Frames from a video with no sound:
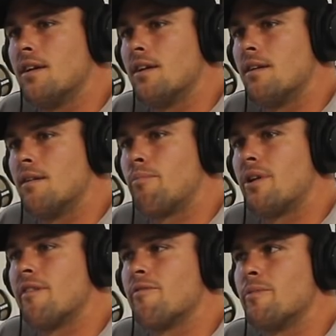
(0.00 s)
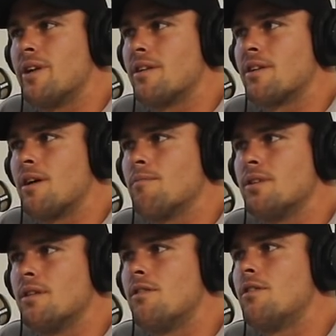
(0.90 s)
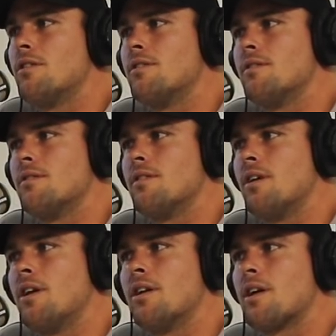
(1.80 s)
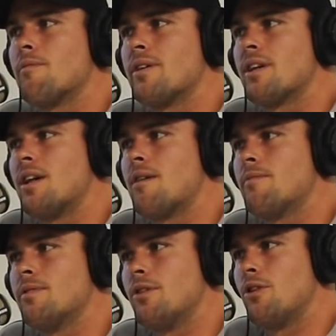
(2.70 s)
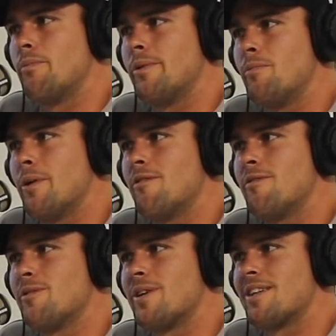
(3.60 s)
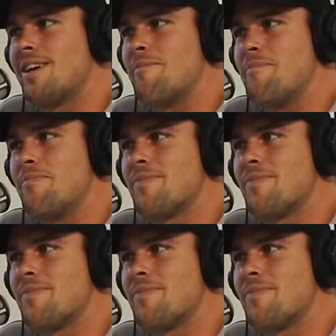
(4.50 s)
a player from another club said, oh, are you going to come to our club? You've been offered to our club.